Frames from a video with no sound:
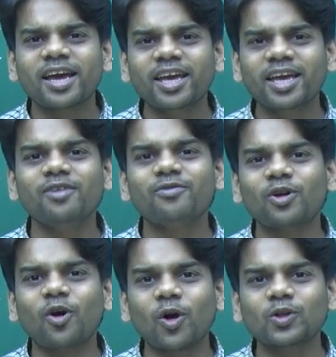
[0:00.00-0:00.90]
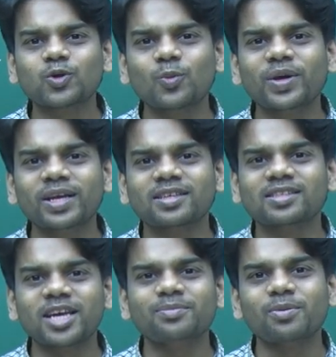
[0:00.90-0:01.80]
A will also be in the
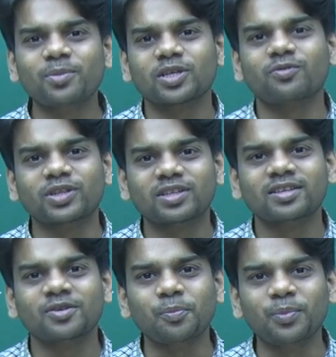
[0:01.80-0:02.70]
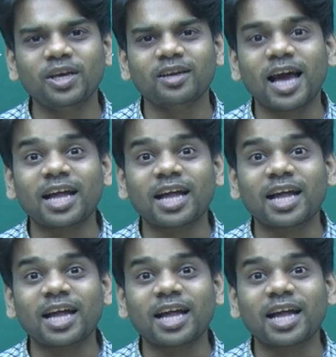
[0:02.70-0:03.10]
same temperature with B,